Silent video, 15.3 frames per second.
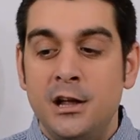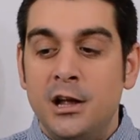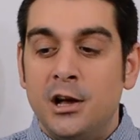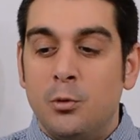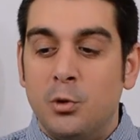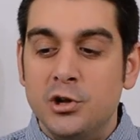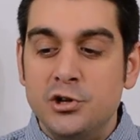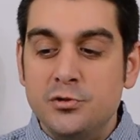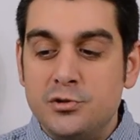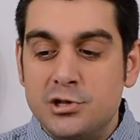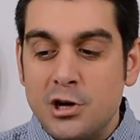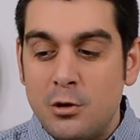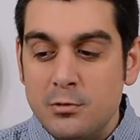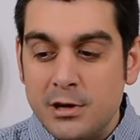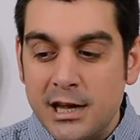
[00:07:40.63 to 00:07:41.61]
what you
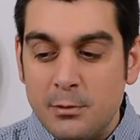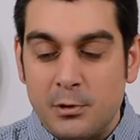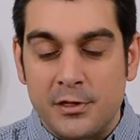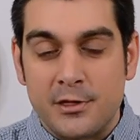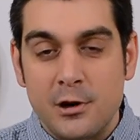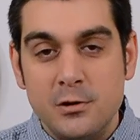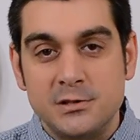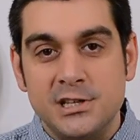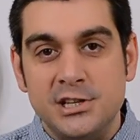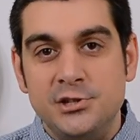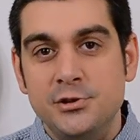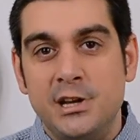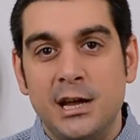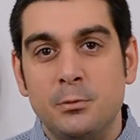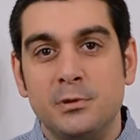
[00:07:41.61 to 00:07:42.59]
don't get with those that you
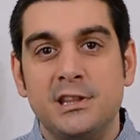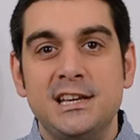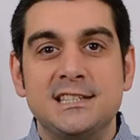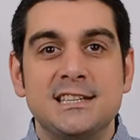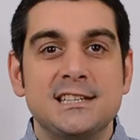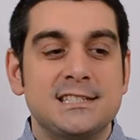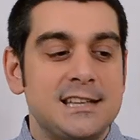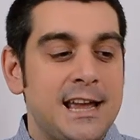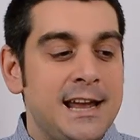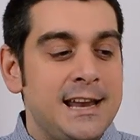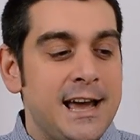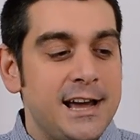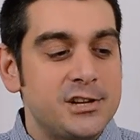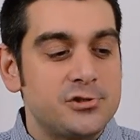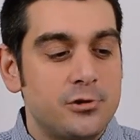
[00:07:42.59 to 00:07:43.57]
get with these is an
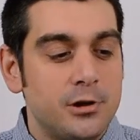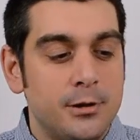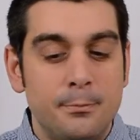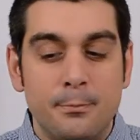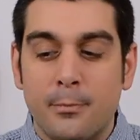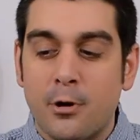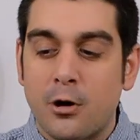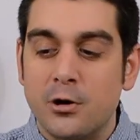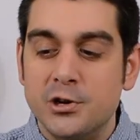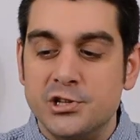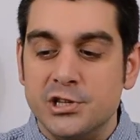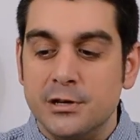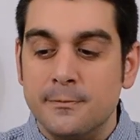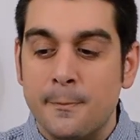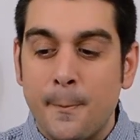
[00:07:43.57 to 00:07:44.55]
extra
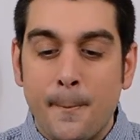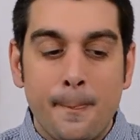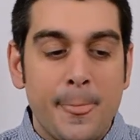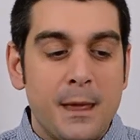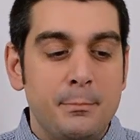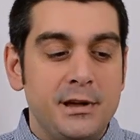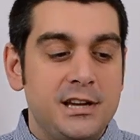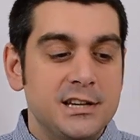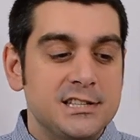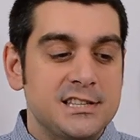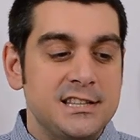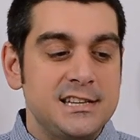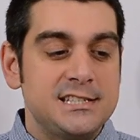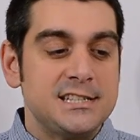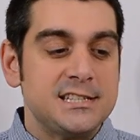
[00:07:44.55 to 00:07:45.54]
immersion, because
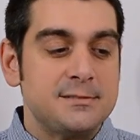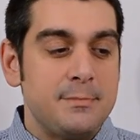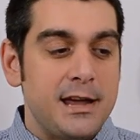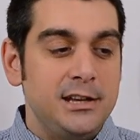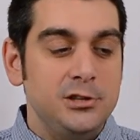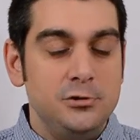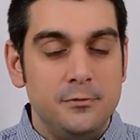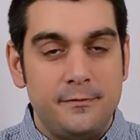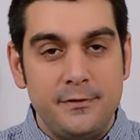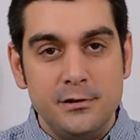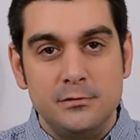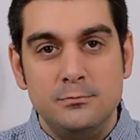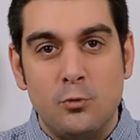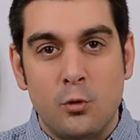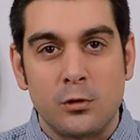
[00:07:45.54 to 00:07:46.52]
this is making you
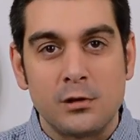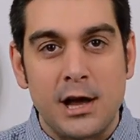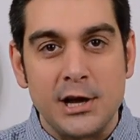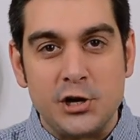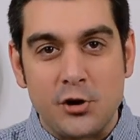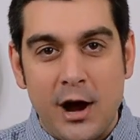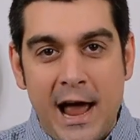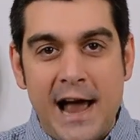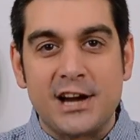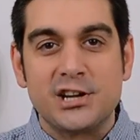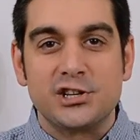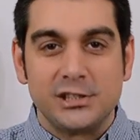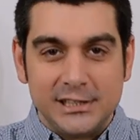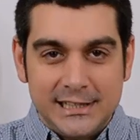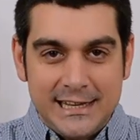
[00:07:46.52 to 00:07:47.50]
feel more like you're
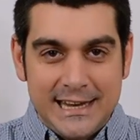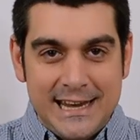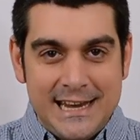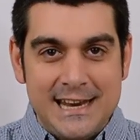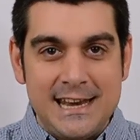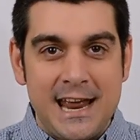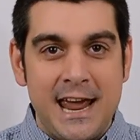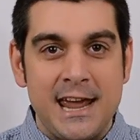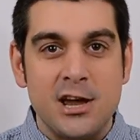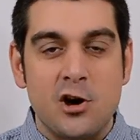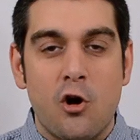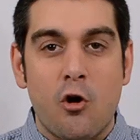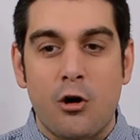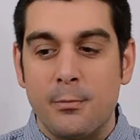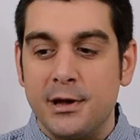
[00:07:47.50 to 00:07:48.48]
actually in a
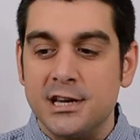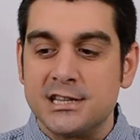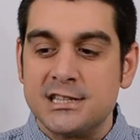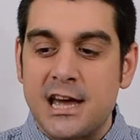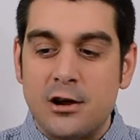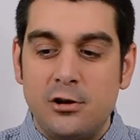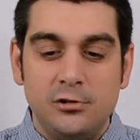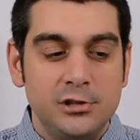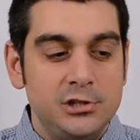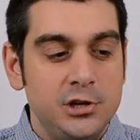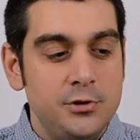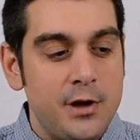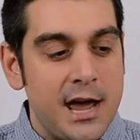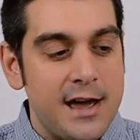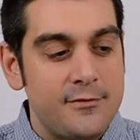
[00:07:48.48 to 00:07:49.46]
car, because not only do
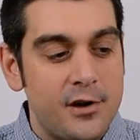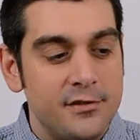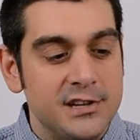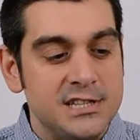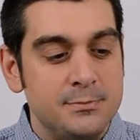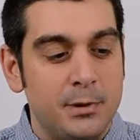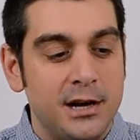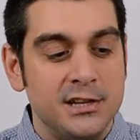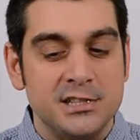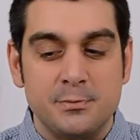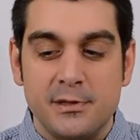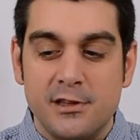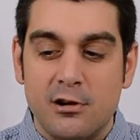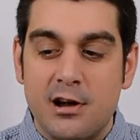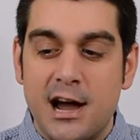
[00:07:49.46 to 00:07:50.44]
you have all these buttons,
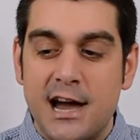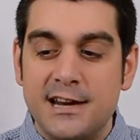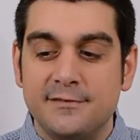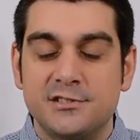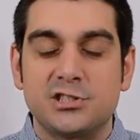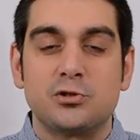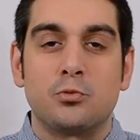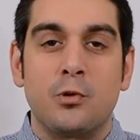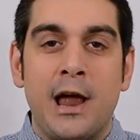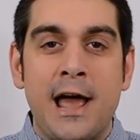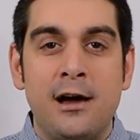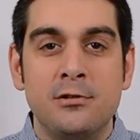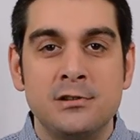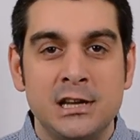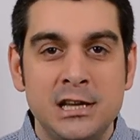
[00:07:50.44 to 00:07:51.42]
but they're kind of
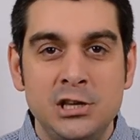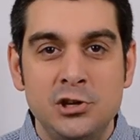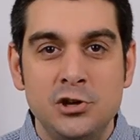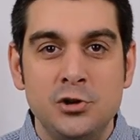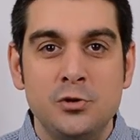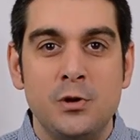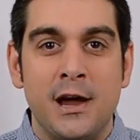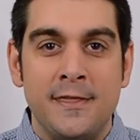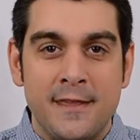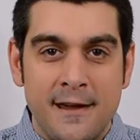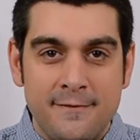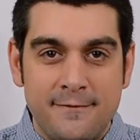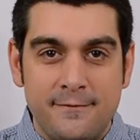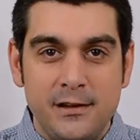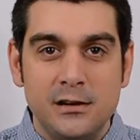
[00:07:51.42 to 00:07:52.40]
surrounding you and they
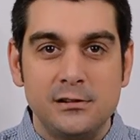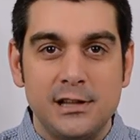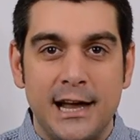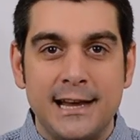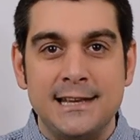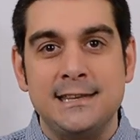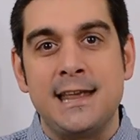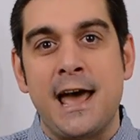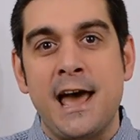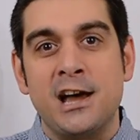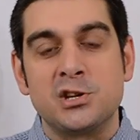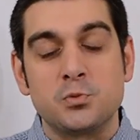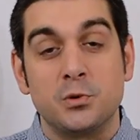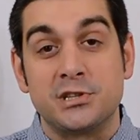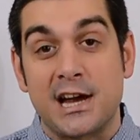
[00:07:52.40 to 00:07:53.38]
feel like a
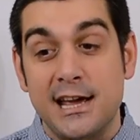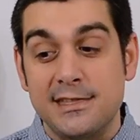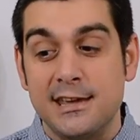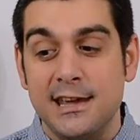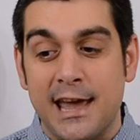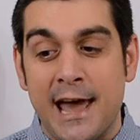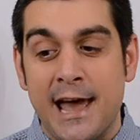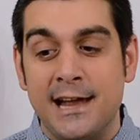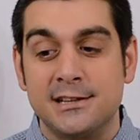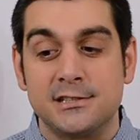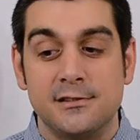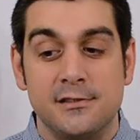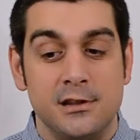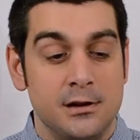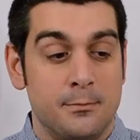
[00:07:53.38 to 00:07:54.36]
dash, which I think adds
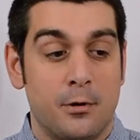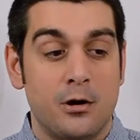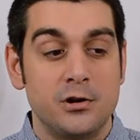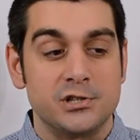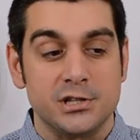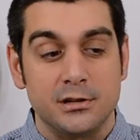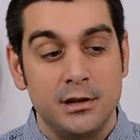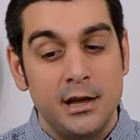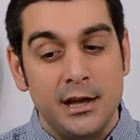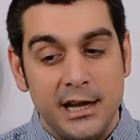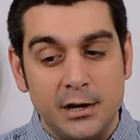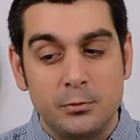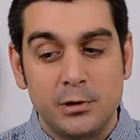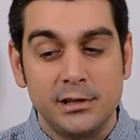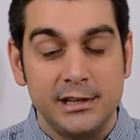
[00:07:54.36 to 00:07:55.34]
to the immersion.
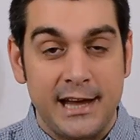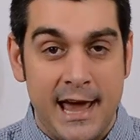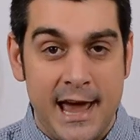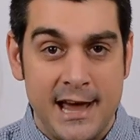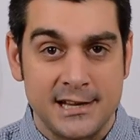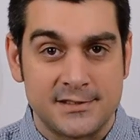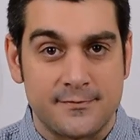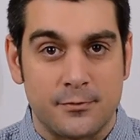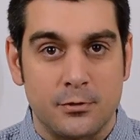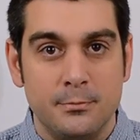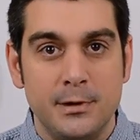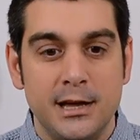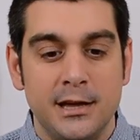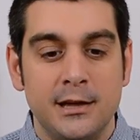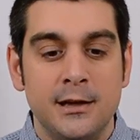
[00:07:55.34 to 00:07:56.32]
It really has for
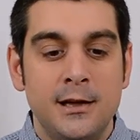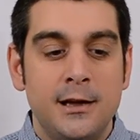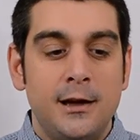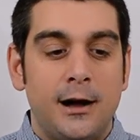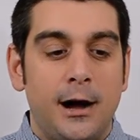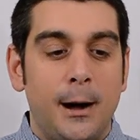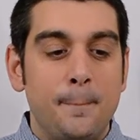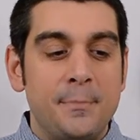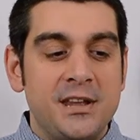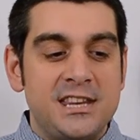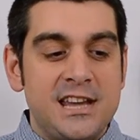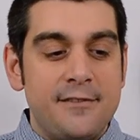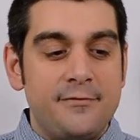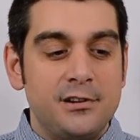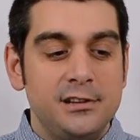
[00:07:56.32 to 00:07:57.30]
me. It
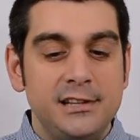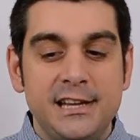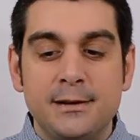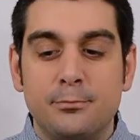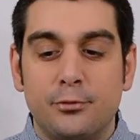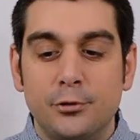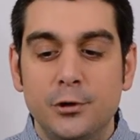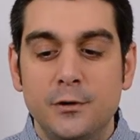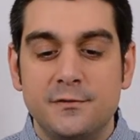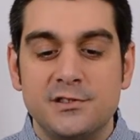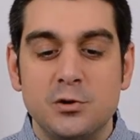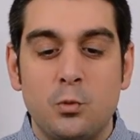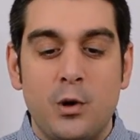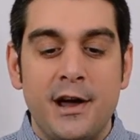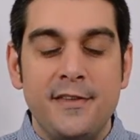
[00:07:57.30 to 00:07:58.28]
definitely improves
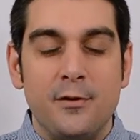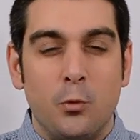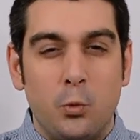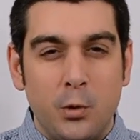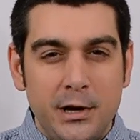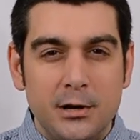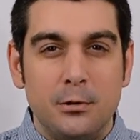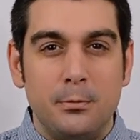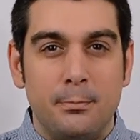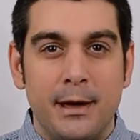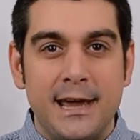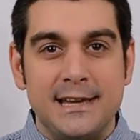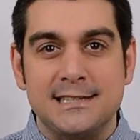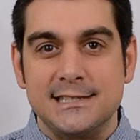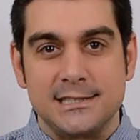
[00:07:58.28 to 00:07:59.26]
the way the
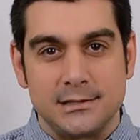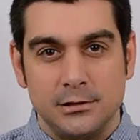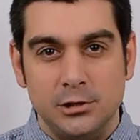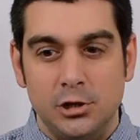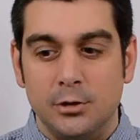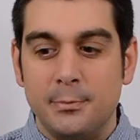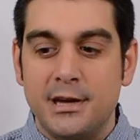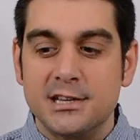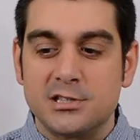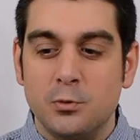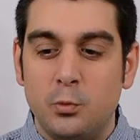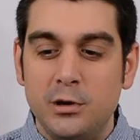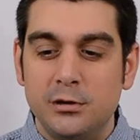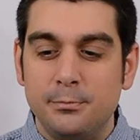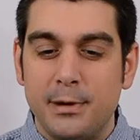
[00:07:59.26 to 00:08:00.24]
wheelbases look, because the
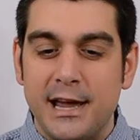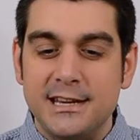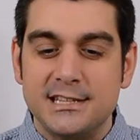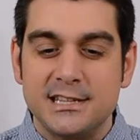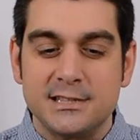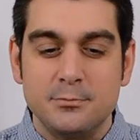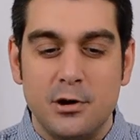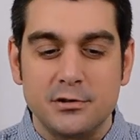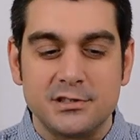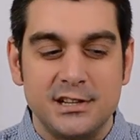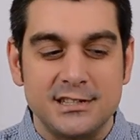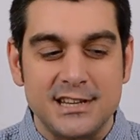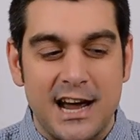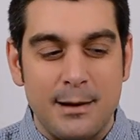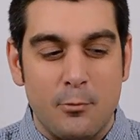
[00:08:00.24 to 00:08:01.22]
wheelbases most of the
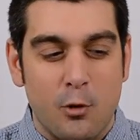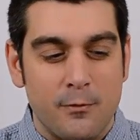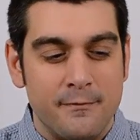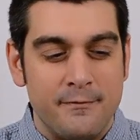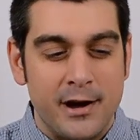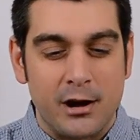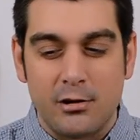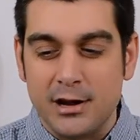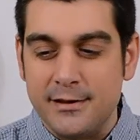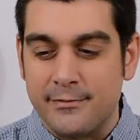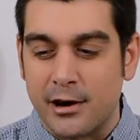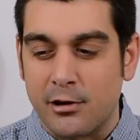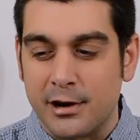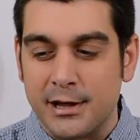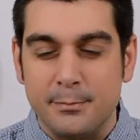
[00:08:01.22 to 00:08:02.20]
time are very,
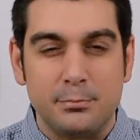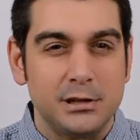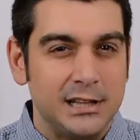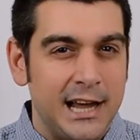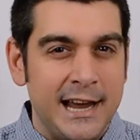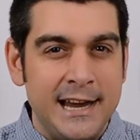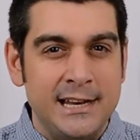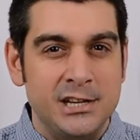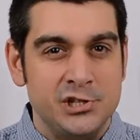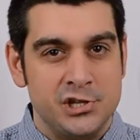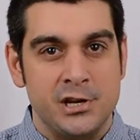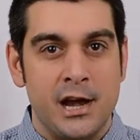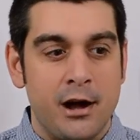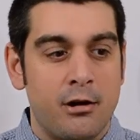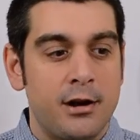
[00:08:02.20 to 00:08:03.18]
very plain and
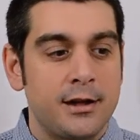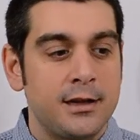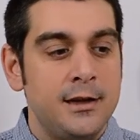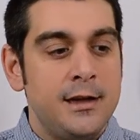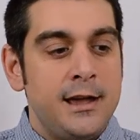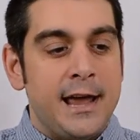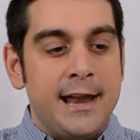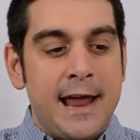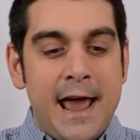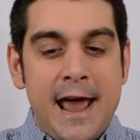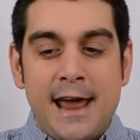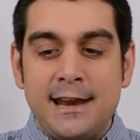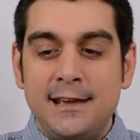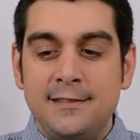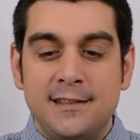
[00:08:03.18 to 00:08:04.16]
generic, and
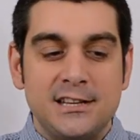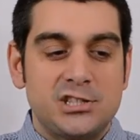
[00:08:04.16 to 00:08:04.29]
adding this